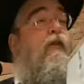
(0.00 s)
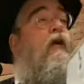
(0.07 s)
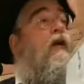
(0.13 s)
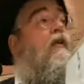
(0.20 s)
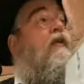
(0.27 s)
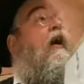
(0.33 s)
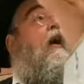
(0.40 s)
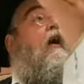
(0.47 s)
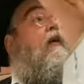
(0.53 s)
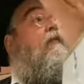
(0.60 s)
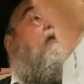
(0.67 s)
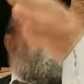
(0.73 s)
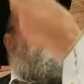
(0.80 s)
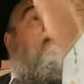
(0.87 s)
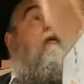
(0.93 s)
period of
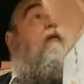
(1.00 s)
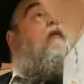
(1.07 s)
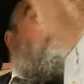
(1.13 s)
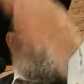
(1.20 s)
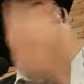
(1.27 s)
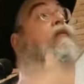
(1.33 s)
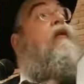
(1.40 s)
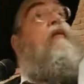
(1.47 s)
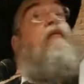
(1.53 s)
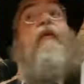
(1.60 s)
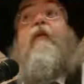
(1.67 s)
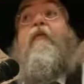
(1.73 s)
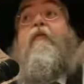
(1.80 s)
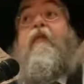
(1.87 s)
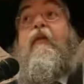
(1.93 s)
time, but with,
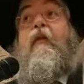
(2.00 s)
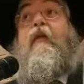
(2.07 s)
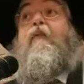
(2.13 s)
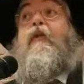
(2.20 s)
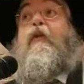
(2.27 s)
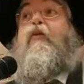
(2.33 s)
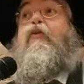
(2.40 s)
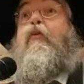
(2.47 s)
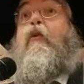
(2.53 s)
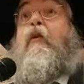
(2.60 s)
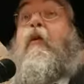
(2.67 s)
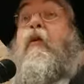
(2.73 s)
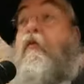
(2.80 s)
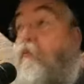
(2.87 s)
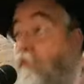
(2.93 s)
with, with, uh, with the
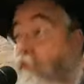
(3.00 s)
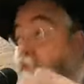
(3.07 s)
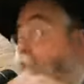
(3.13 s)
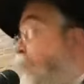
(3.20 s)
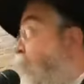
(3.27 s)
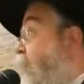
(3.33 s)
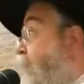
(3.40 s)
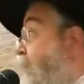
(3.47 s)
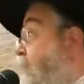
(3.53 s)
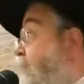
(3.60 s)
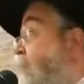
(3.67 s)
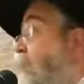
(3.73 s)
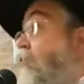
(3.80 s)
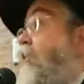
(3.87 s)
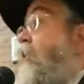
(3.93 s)
sukkah. Fine.
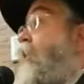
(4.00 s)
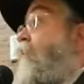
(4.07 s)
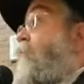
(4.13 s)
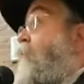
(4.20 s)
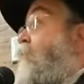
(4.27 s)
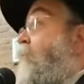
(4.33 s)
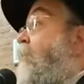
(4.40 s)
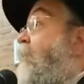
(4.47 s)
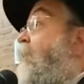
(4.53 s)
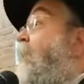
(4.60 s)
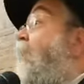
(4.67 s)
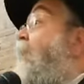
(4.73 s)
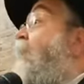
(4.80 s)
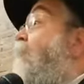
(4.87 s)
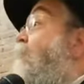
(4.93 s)
So he gives us
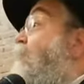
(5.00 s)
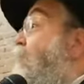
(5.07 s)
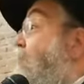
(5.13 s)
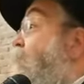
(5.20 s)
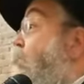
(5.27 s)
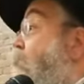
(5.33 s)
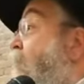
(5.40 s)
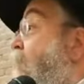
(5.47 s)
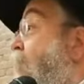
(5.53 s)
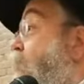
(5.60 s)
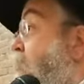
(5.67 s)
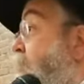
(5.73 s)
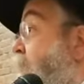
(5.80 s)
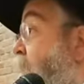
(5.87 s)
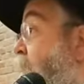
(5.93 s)
he gives us
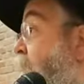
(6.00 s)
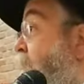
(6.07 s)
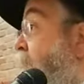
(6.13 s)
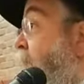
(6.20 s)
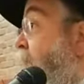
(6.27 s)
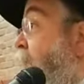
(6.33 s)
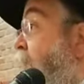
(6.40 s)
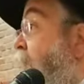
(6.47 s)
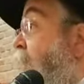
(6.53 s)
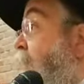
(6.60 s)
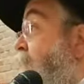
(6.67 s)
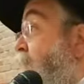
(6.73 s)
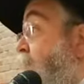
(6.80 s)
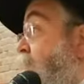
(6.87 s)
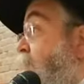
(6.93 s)
instructions. He
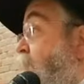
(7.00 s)
gives us